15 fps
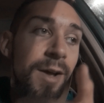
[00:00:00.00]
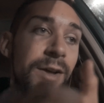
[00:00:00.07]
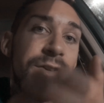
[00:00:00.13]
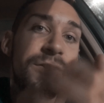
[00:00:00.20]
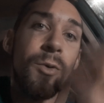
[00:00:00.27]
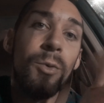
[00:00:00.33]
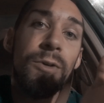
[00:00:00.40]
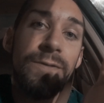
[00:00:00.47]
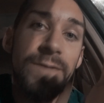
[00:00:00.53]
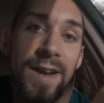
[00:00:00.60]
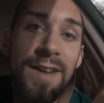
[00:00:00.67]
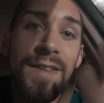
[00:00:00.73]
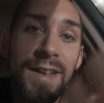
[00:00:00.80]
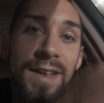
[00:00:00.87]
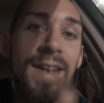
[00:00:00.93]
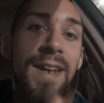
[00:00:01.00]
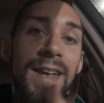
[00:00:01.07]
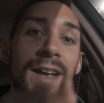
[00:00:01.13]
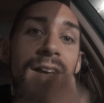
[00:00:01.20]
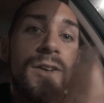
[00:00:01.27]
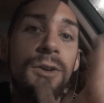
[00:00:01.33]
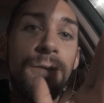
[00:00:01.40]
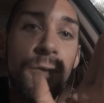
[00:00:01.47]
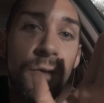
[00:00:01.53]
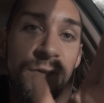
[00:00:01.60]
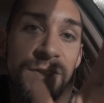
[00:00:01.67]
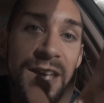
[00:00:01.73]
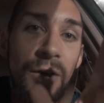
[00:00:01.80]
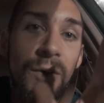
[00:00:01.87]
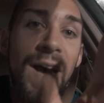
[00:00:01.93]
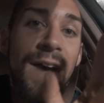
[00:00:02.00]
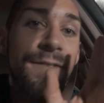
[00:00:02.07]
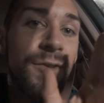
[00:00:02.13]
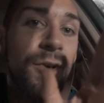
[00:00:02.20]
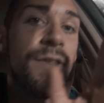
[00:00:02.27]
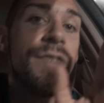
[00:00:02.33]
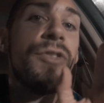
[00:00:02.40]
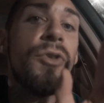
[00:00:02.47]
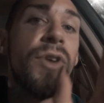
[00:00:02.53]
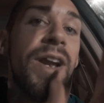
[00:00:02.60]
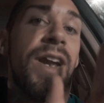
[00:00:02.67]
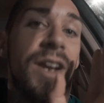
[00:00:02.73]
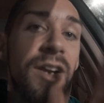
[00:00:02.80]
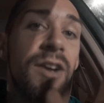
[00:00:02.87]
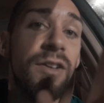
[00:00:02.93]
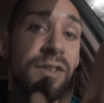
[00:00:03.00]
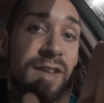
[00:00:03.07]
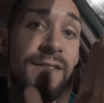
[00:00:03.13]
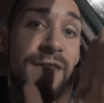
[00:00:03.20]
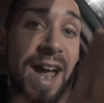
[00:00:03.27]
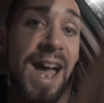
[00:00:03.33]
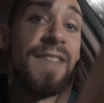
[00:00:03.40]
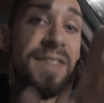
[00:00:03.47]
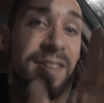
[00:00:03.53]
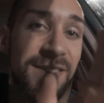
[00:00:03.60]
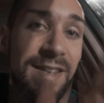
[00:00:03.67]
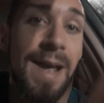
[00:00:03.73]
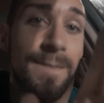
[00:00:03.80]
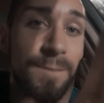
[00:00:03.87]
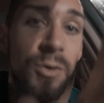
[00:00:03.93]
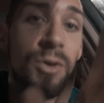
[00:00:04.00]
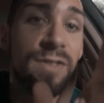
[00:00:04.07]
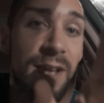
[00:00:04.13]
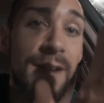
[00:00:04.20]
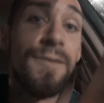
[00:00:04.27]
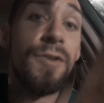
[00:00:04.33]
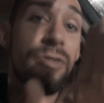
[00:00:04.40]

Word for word: So we're finally getting a new food scale after three years. I've had the same food scale for